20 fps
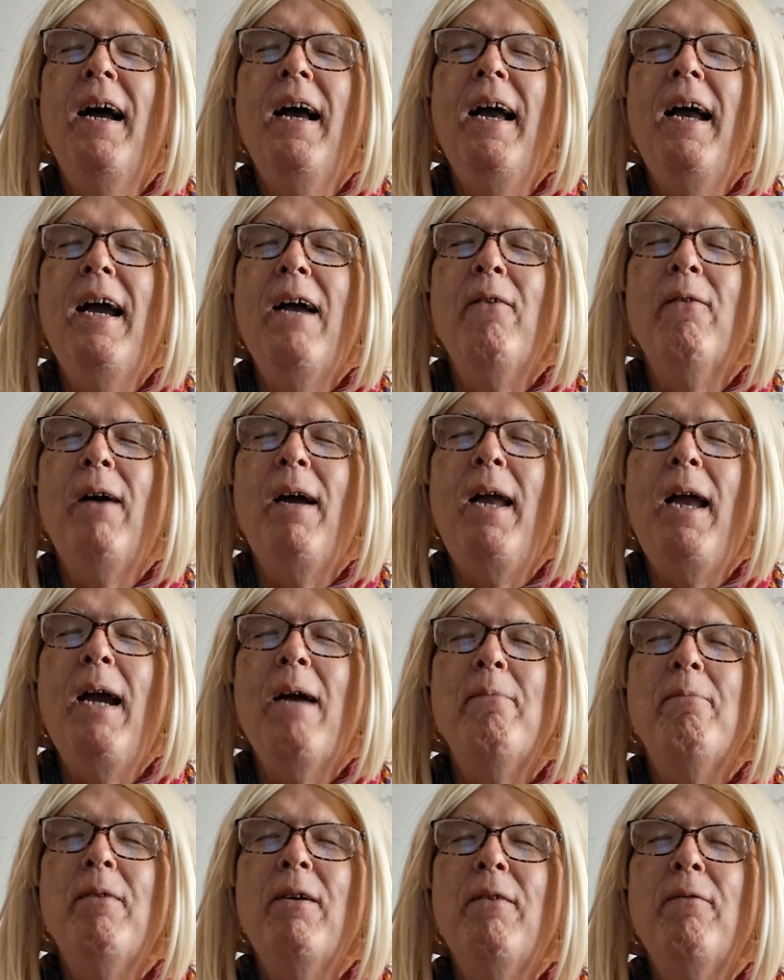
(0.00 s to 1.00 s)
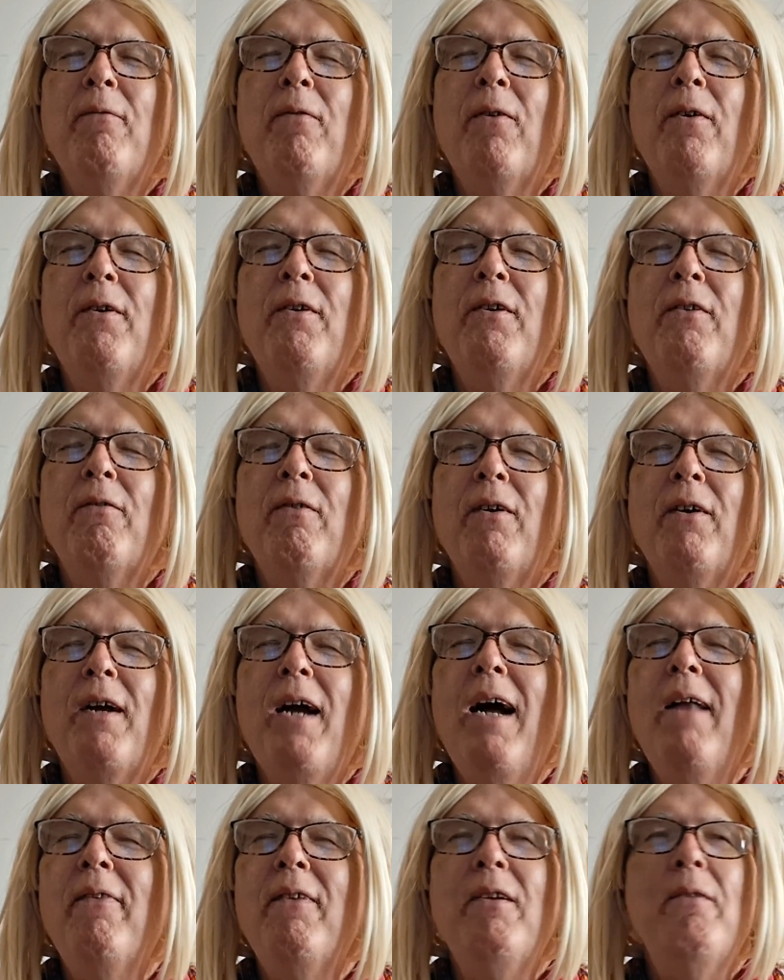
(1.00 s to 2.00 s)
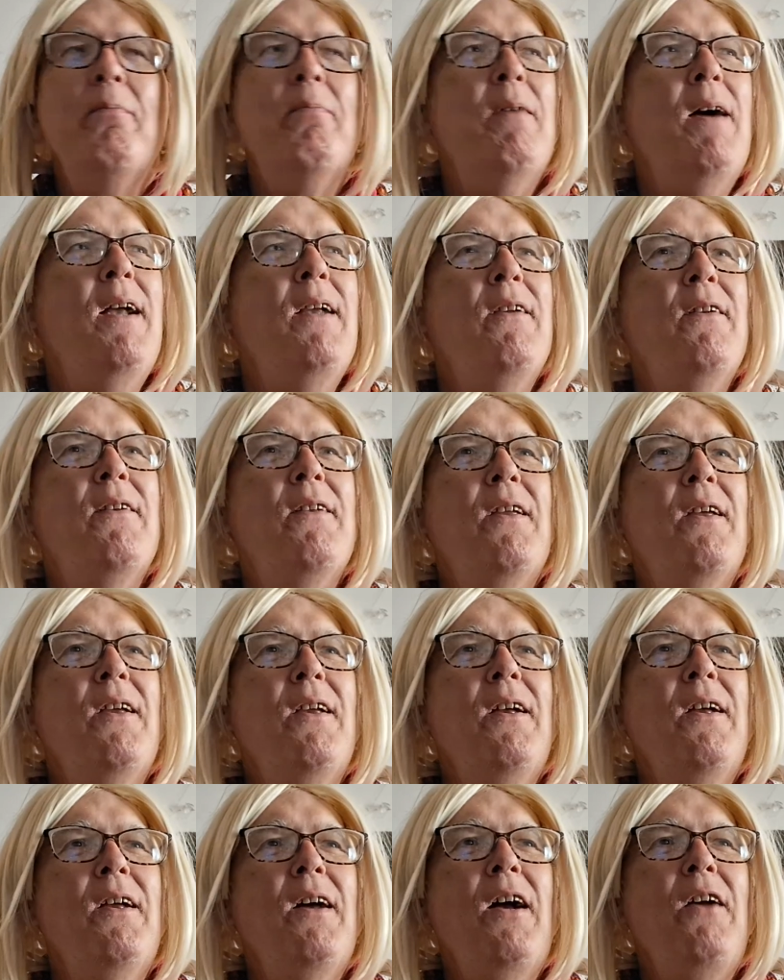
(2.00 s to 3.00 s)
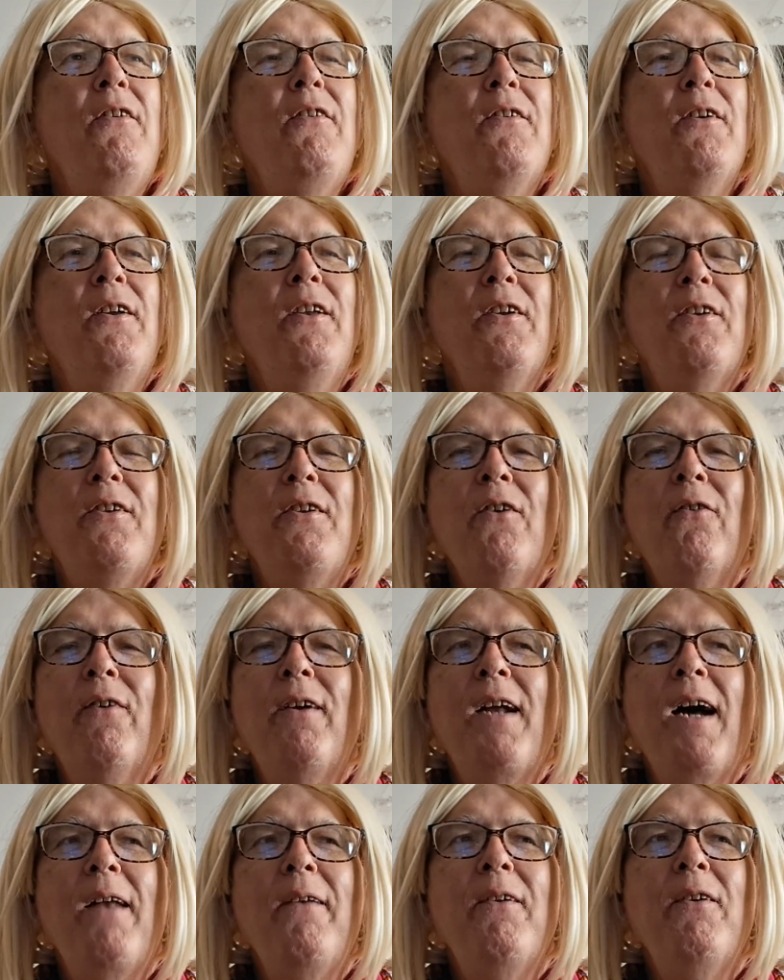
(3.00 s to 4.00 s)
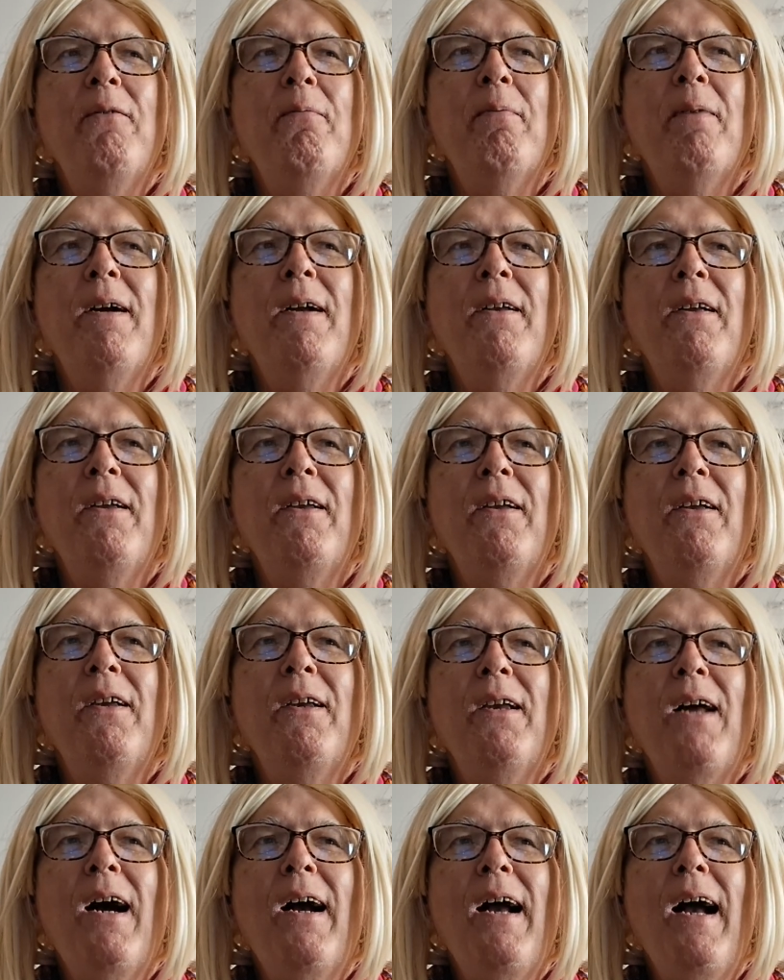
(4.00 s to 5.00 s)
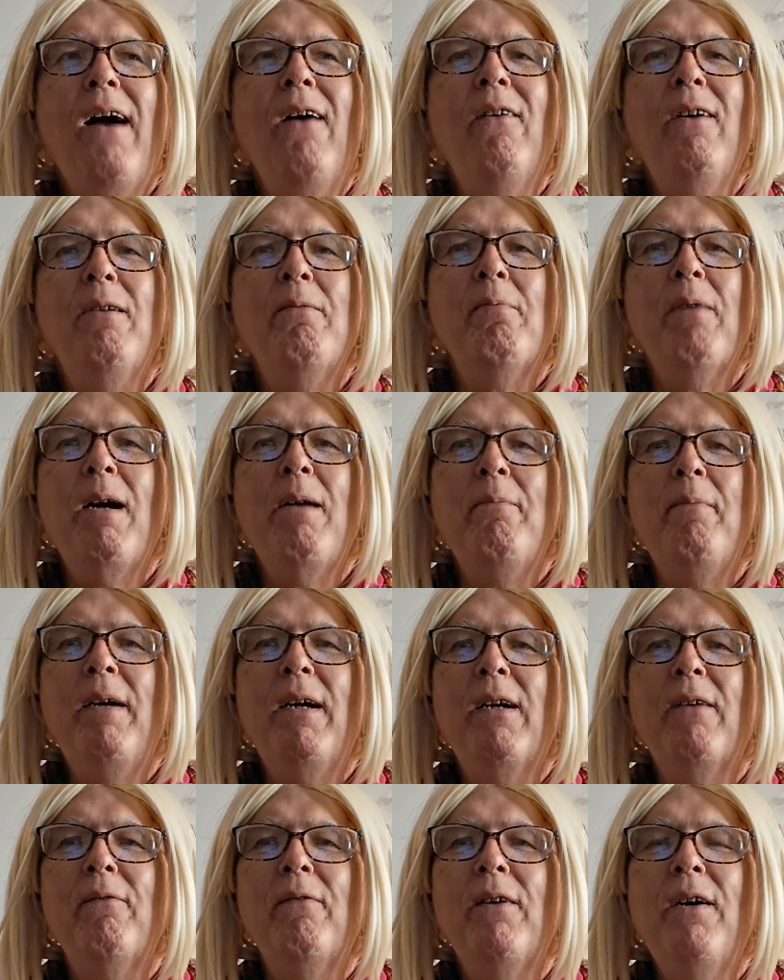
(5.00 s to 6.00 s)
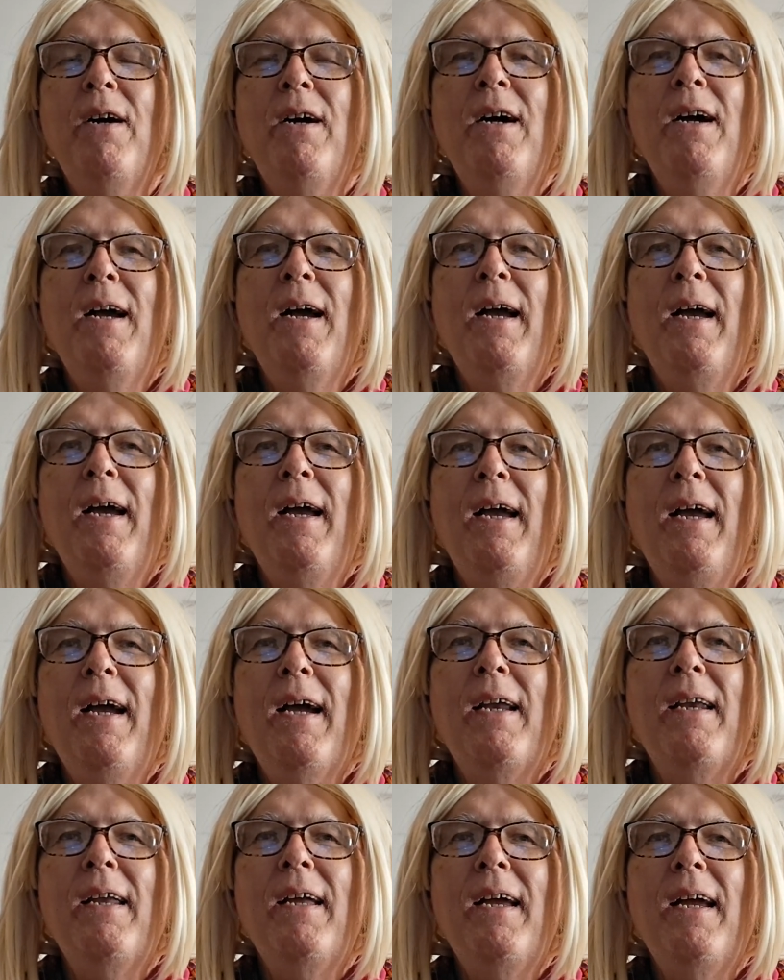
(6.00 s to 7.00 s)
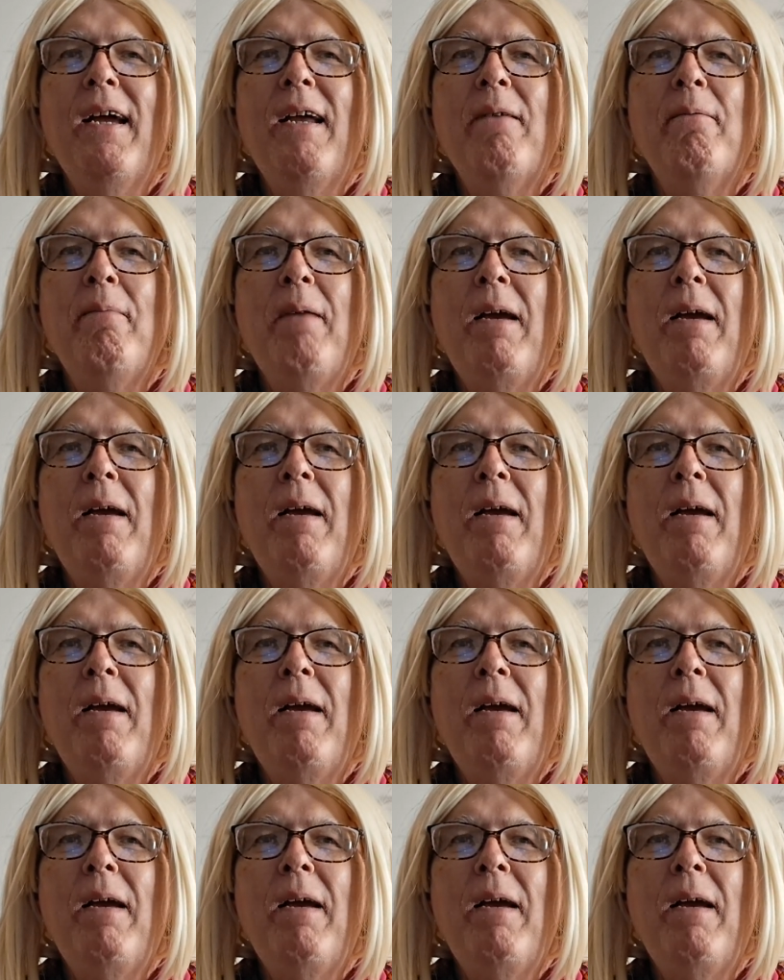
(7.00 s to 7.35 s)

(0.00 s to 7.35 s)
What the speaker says: and what happened, Ford says, well, God, this planet is, are you sure there's no one on this planet? How can planet become, and